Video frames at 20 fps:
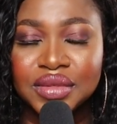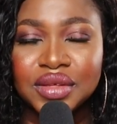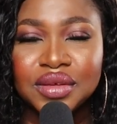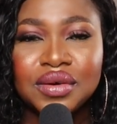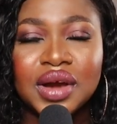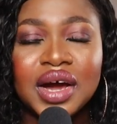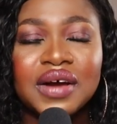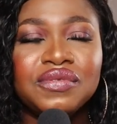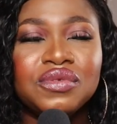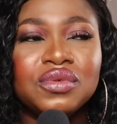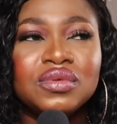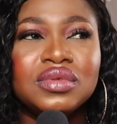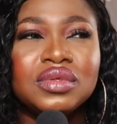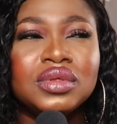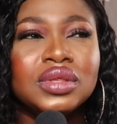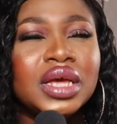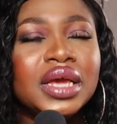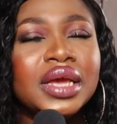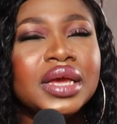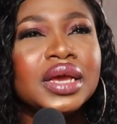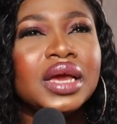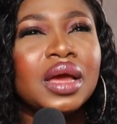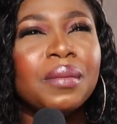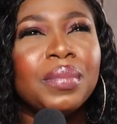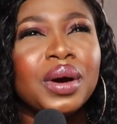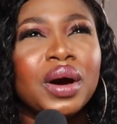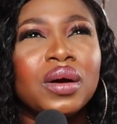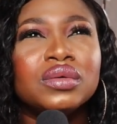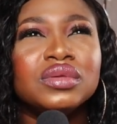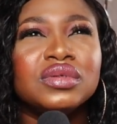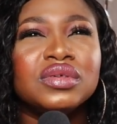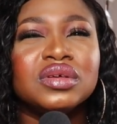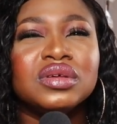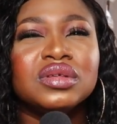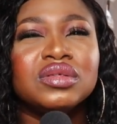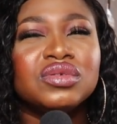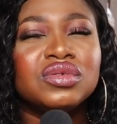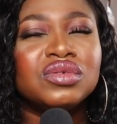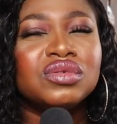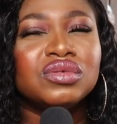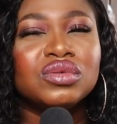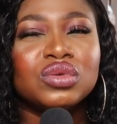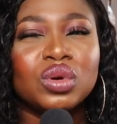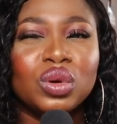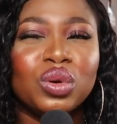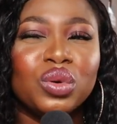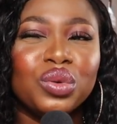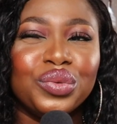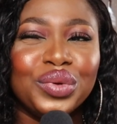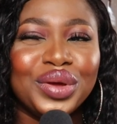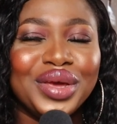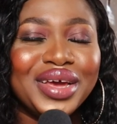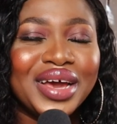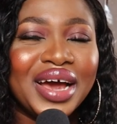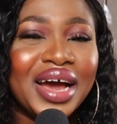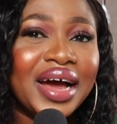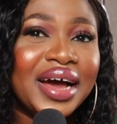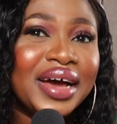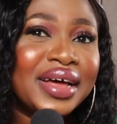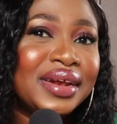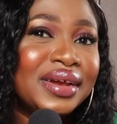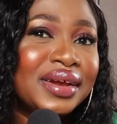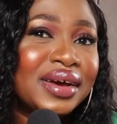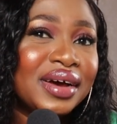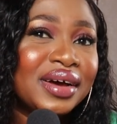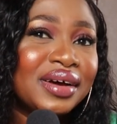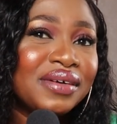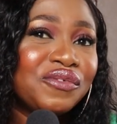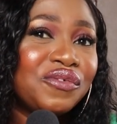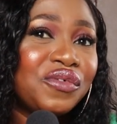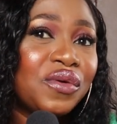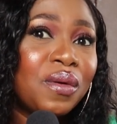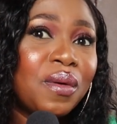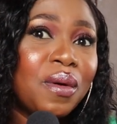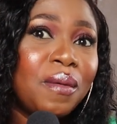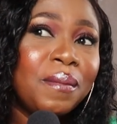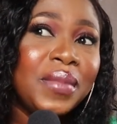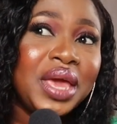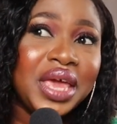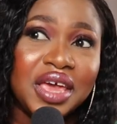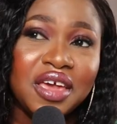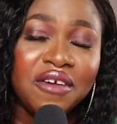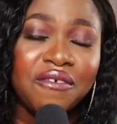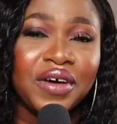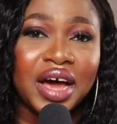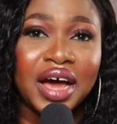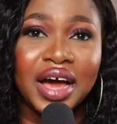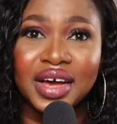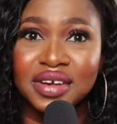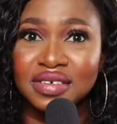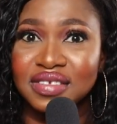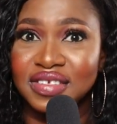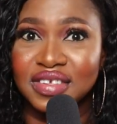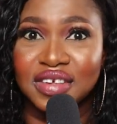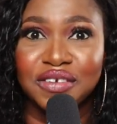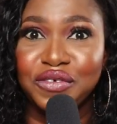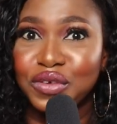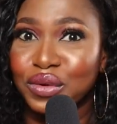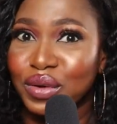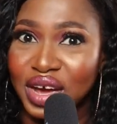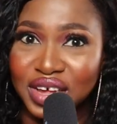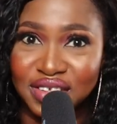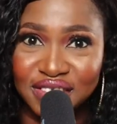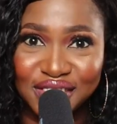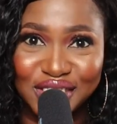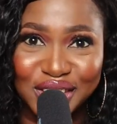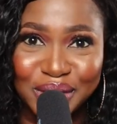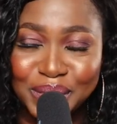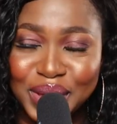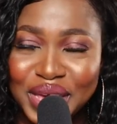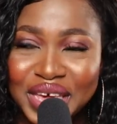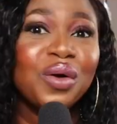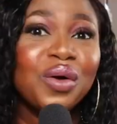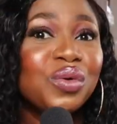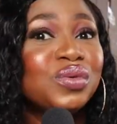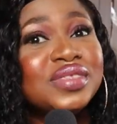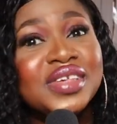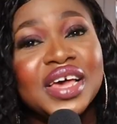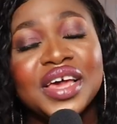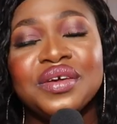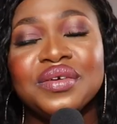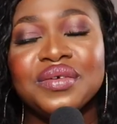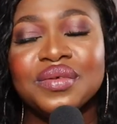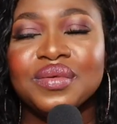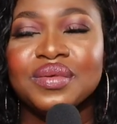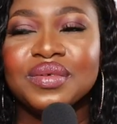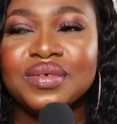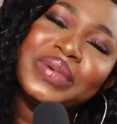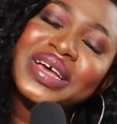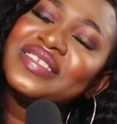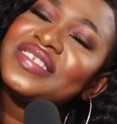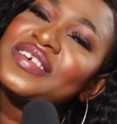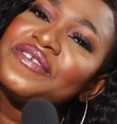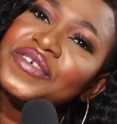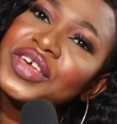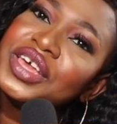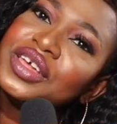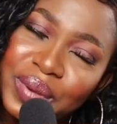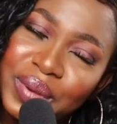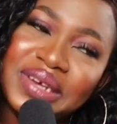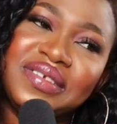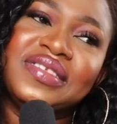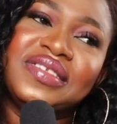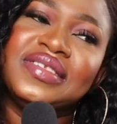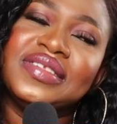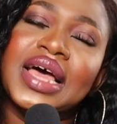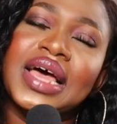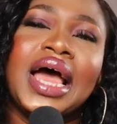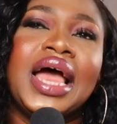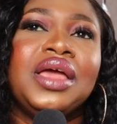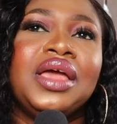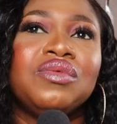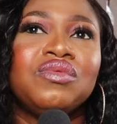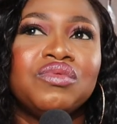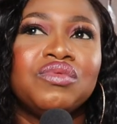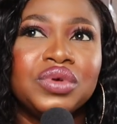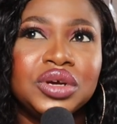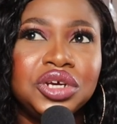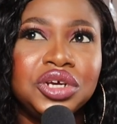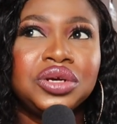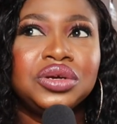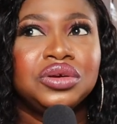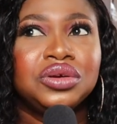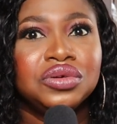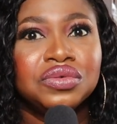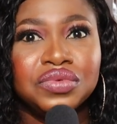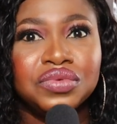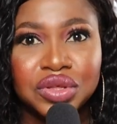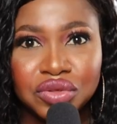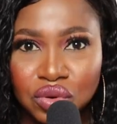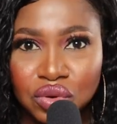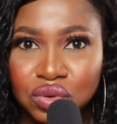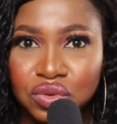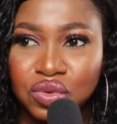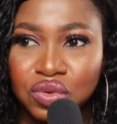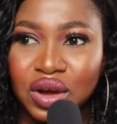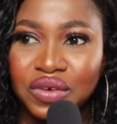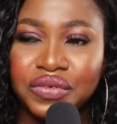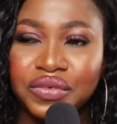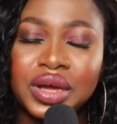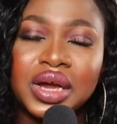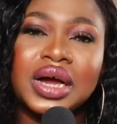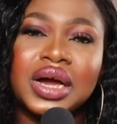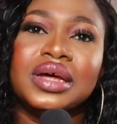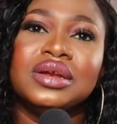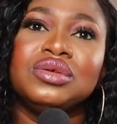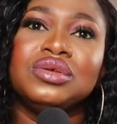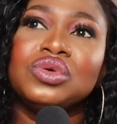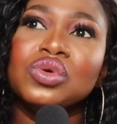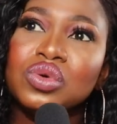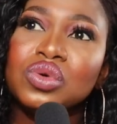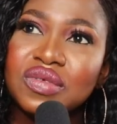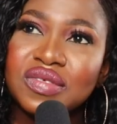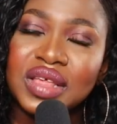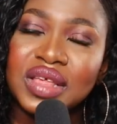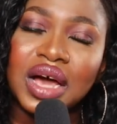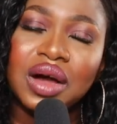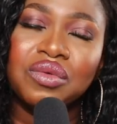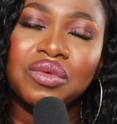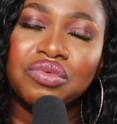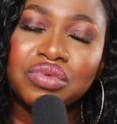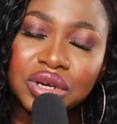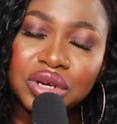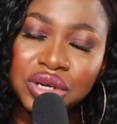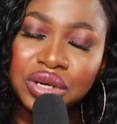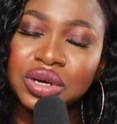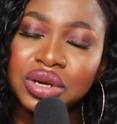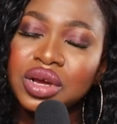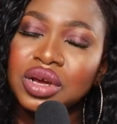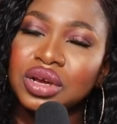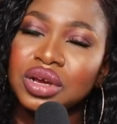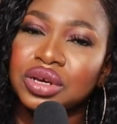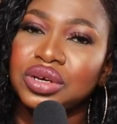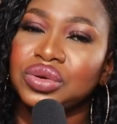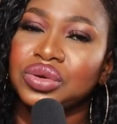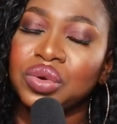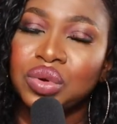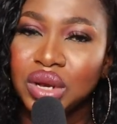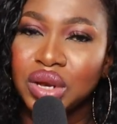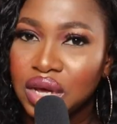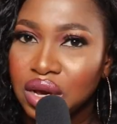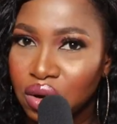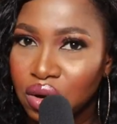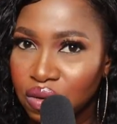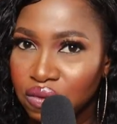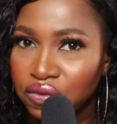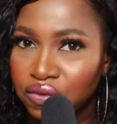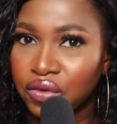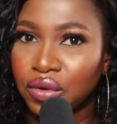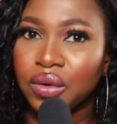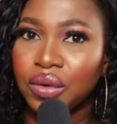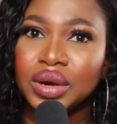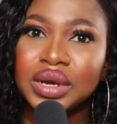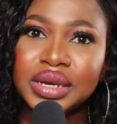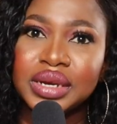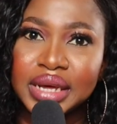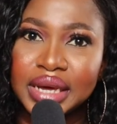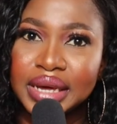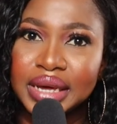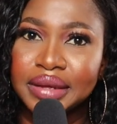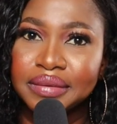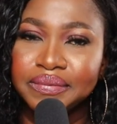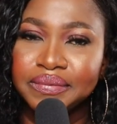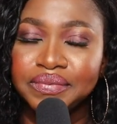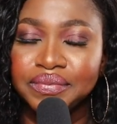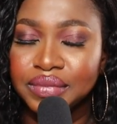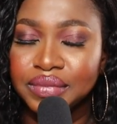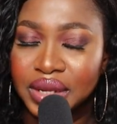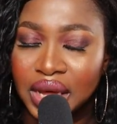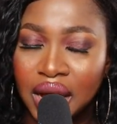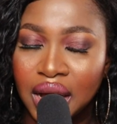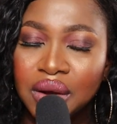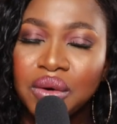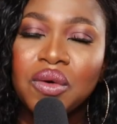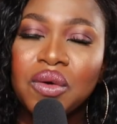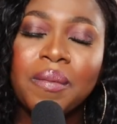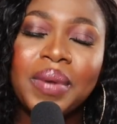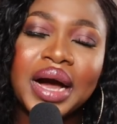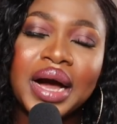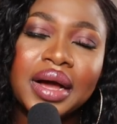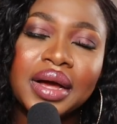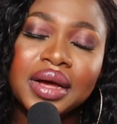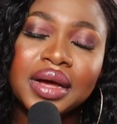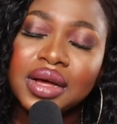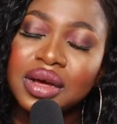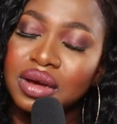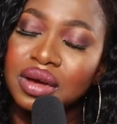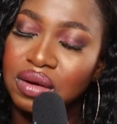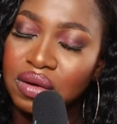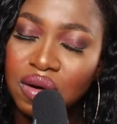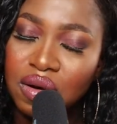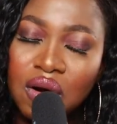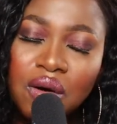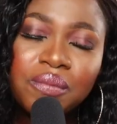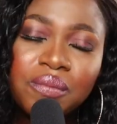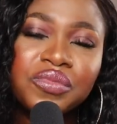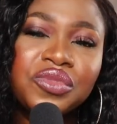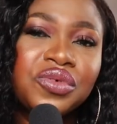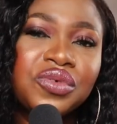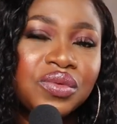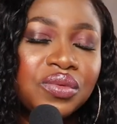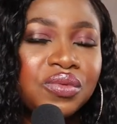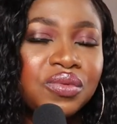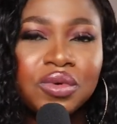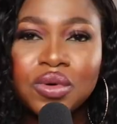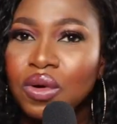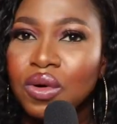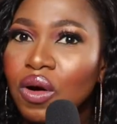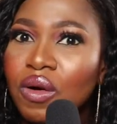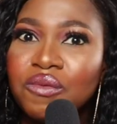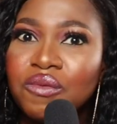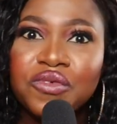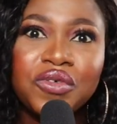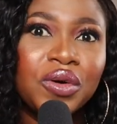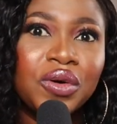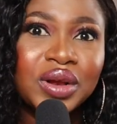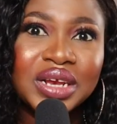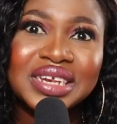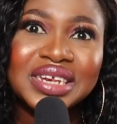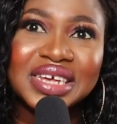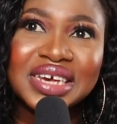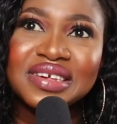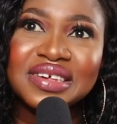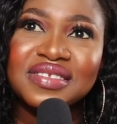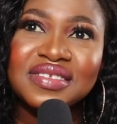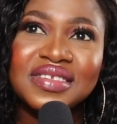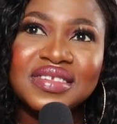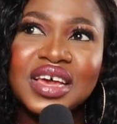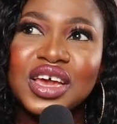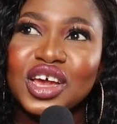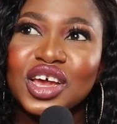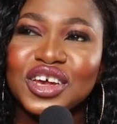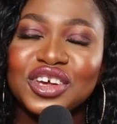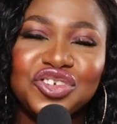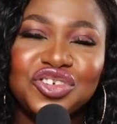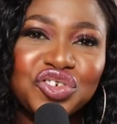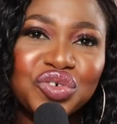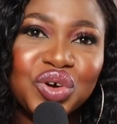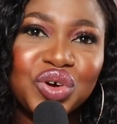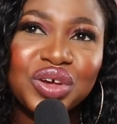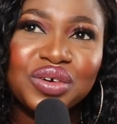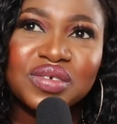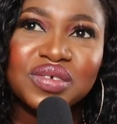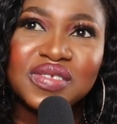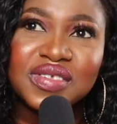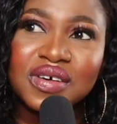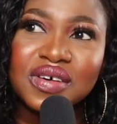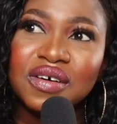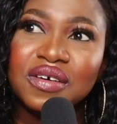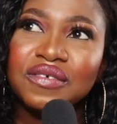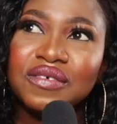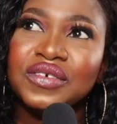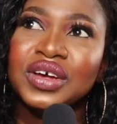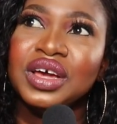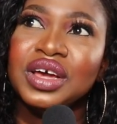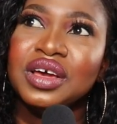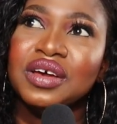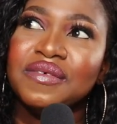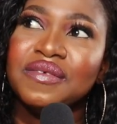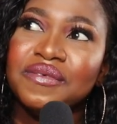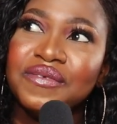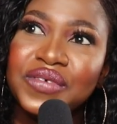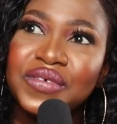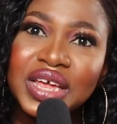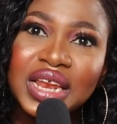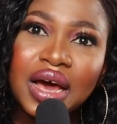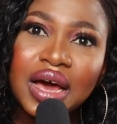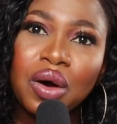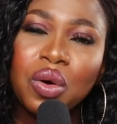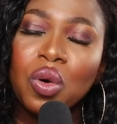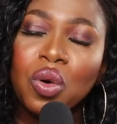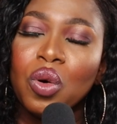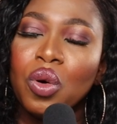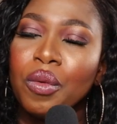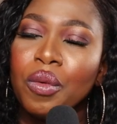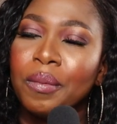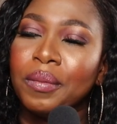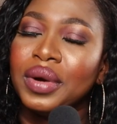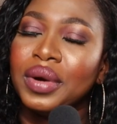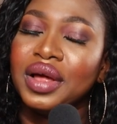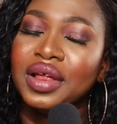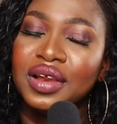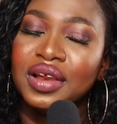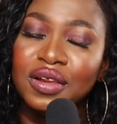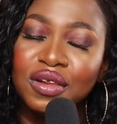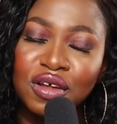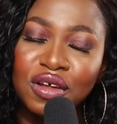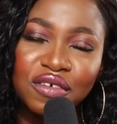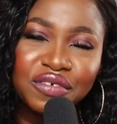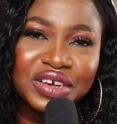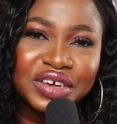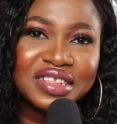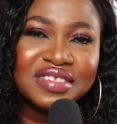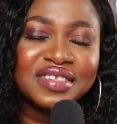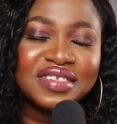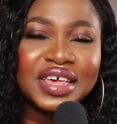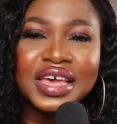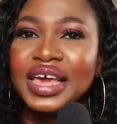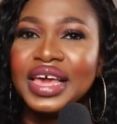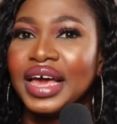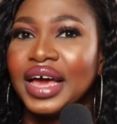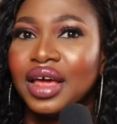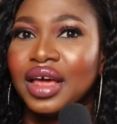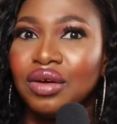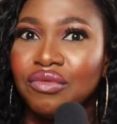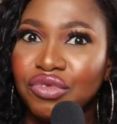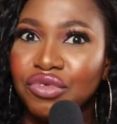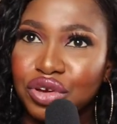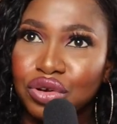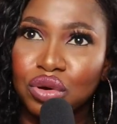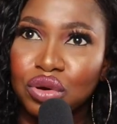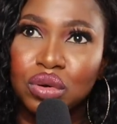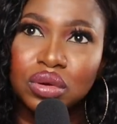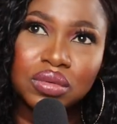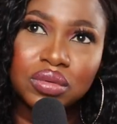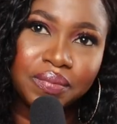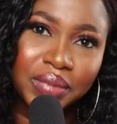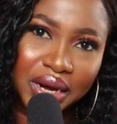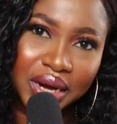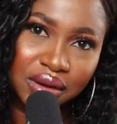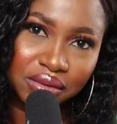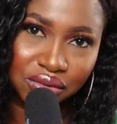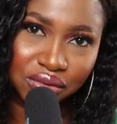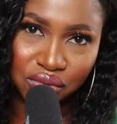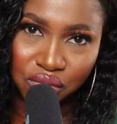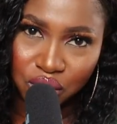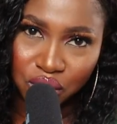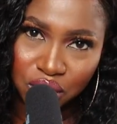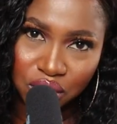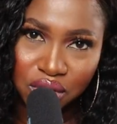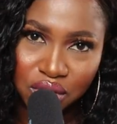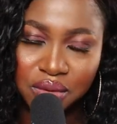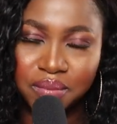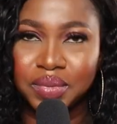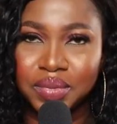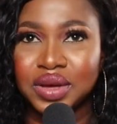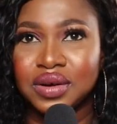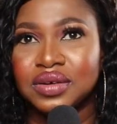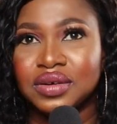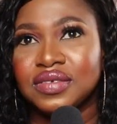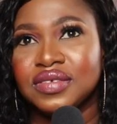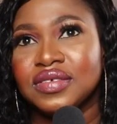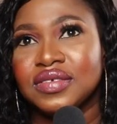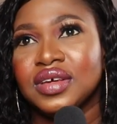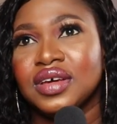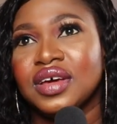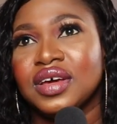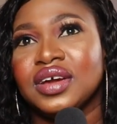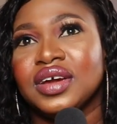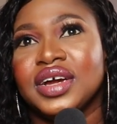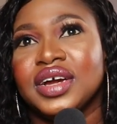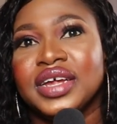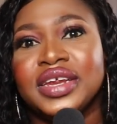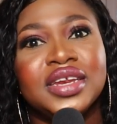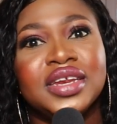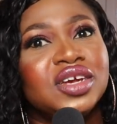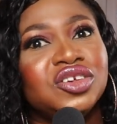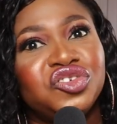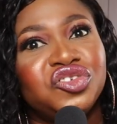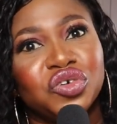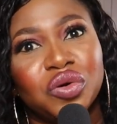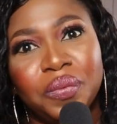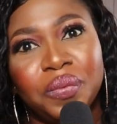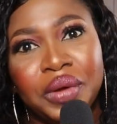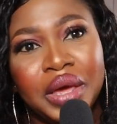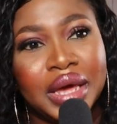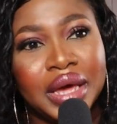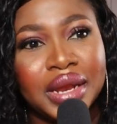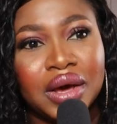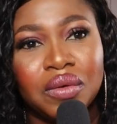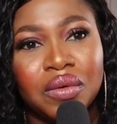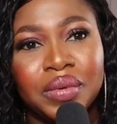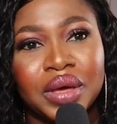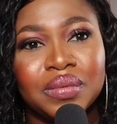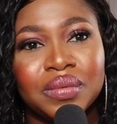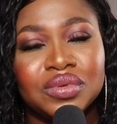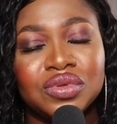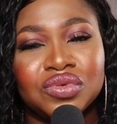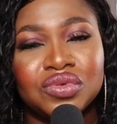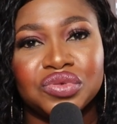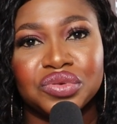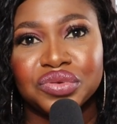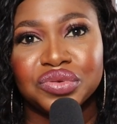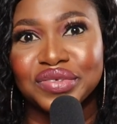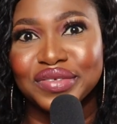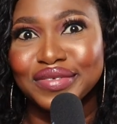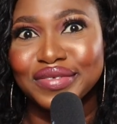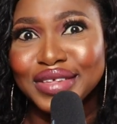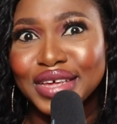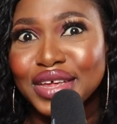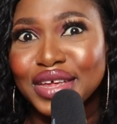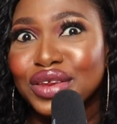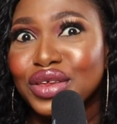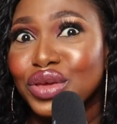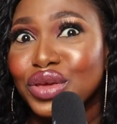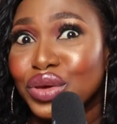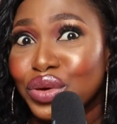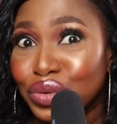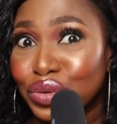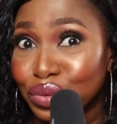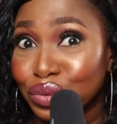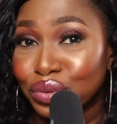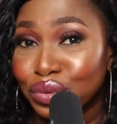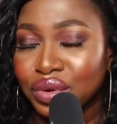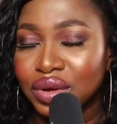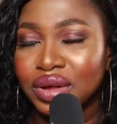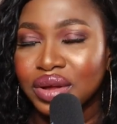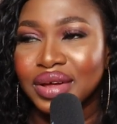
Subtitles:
You have to think about it, Tolori. And for me, if you ask me, I will tell you specific persons that I wish should return to Africa, and those that I wish should only come for holiday and go back. Come for holidays, enjoy yourself, feel at home, love it here, and return back to work. Because getting a job here that will be able to sustain you,